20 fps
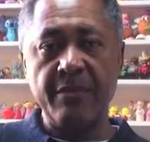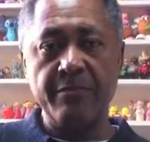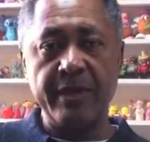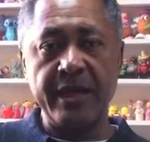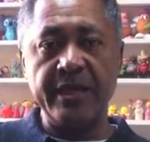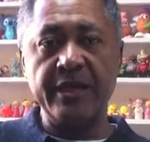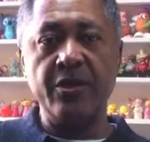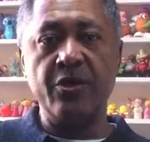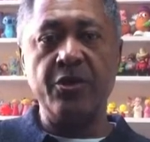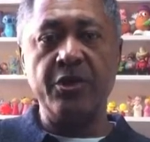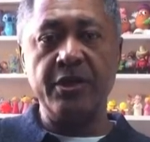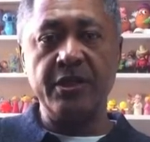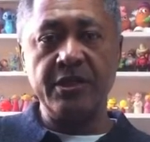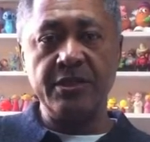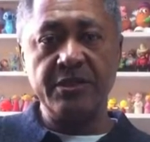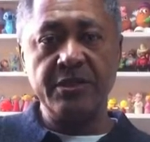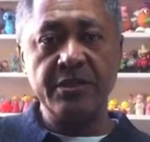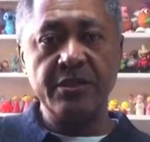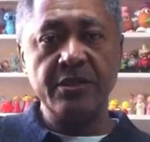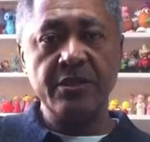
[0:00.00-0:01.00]

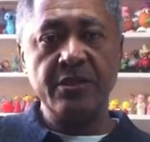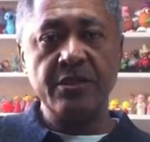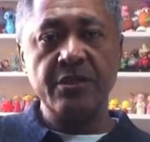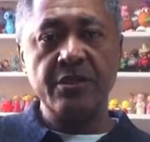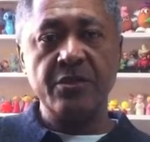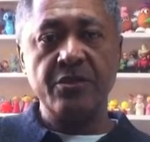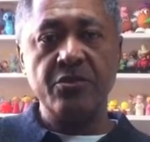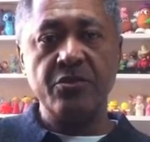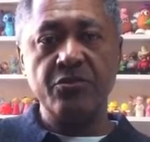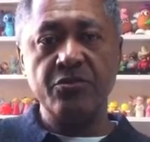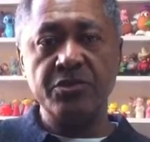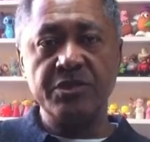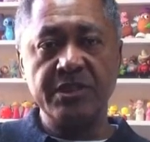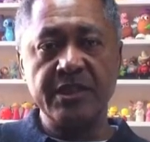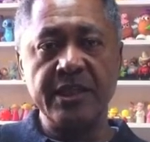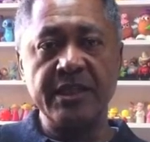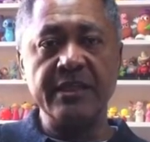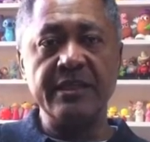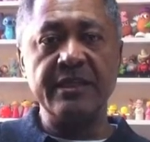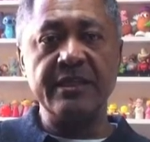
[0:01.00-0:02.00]
minorities, who
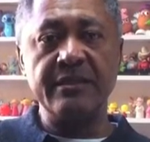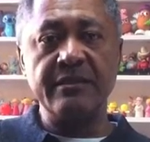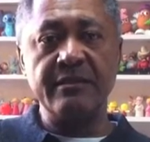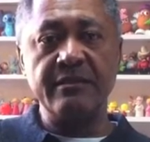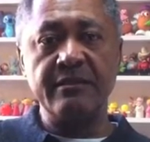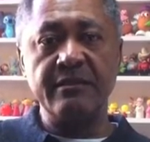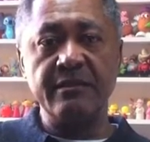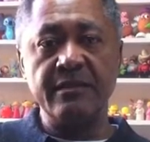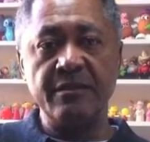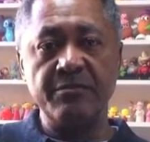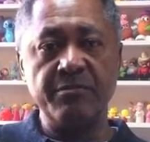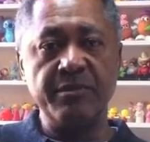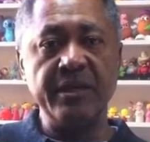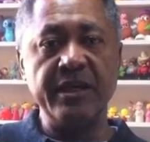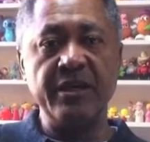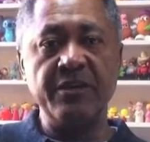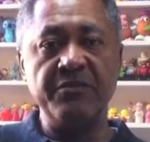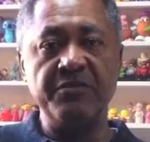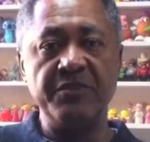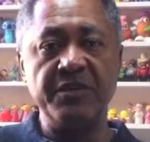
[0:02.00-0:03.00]
said that the
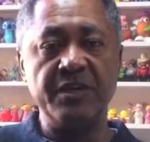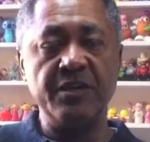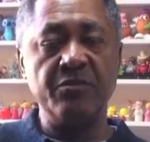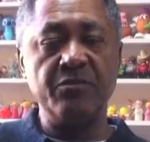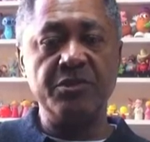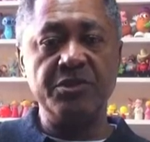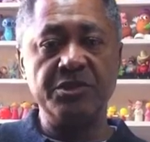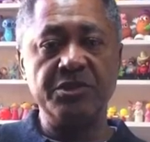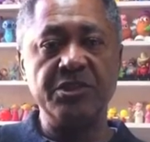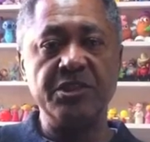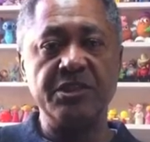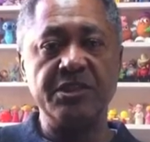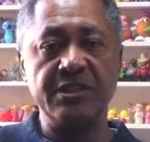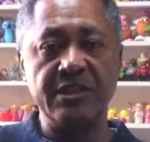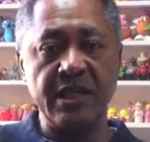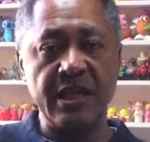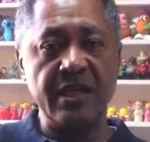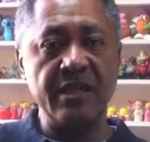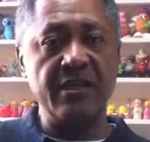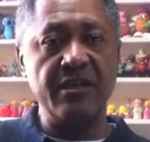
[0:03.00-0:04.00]
playing field was just
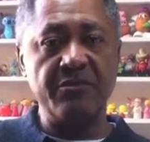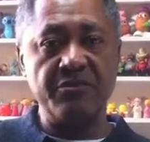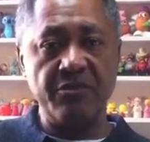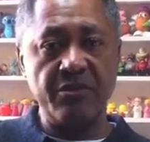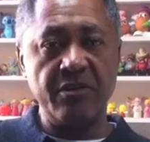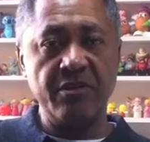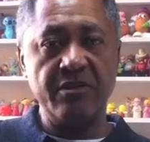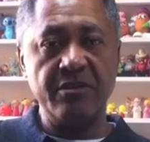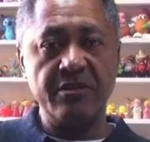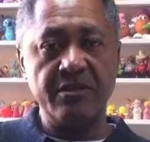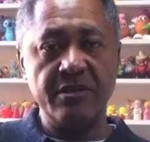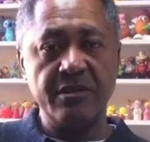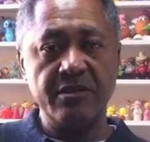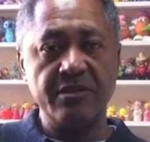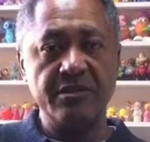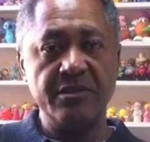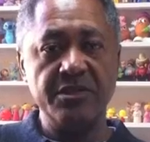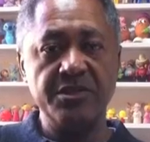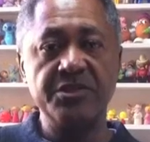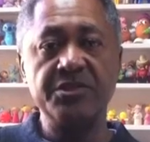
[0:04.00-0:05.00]
not level.
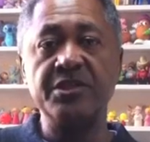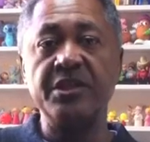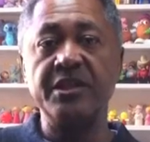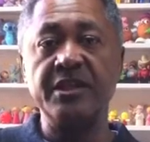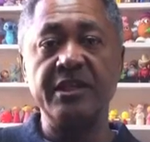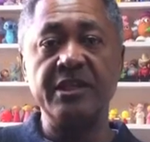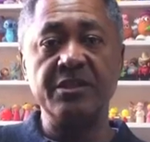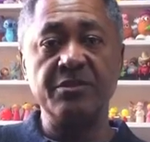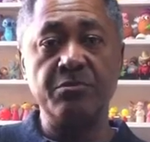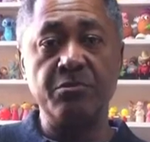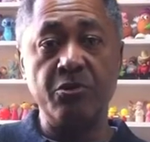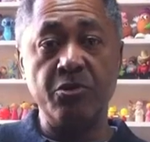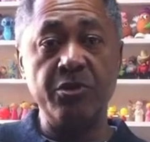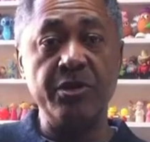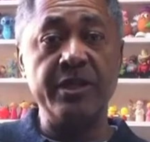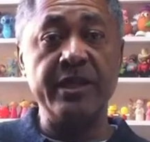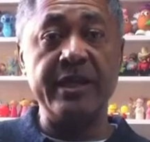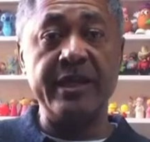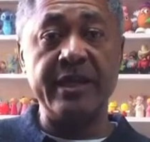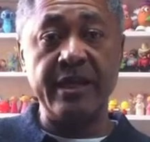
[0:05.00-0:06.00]
The study has
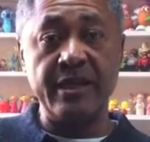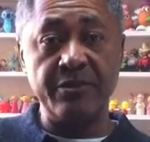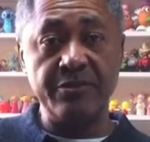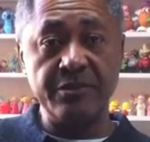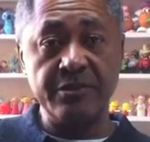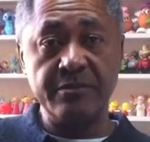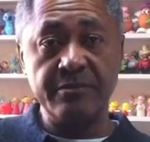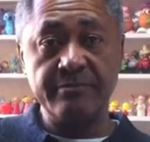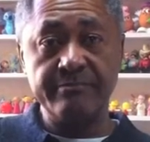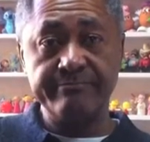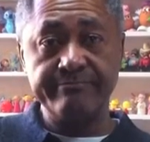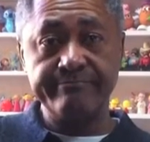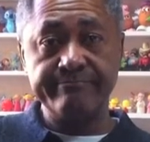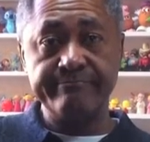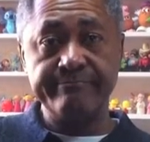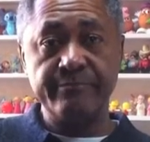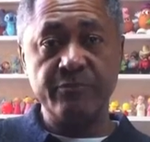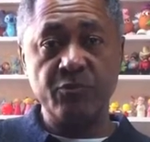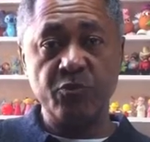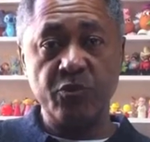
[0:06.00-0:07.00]
borne that out.
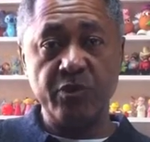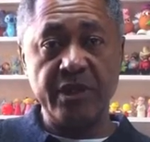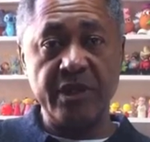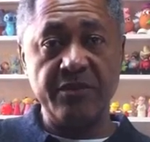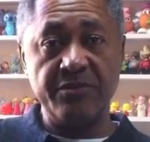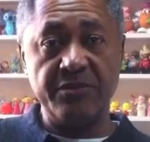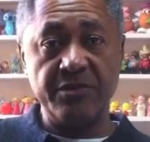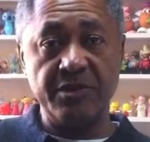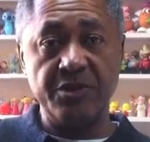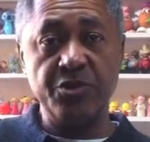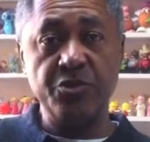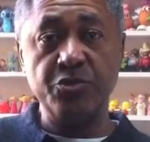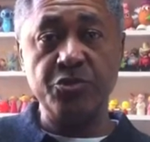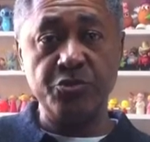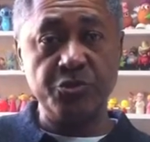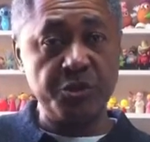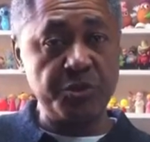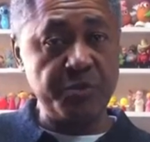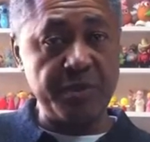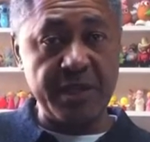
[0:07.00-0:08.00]
We have a
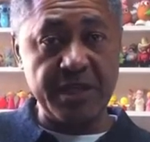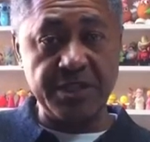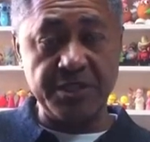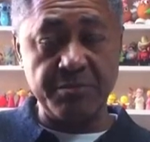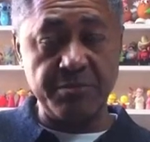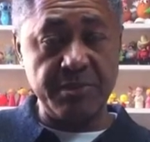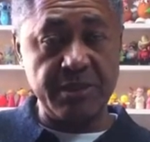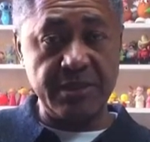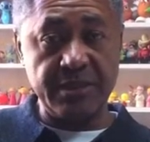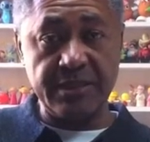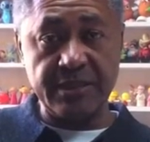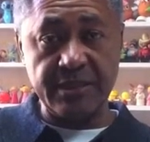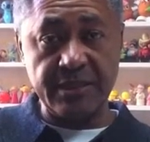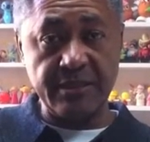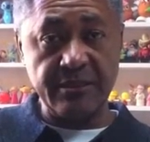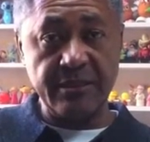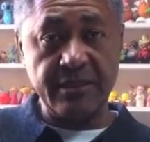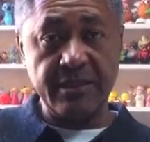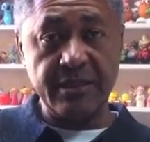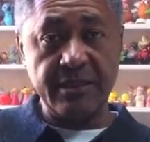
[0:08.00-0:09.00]
huge responsibility,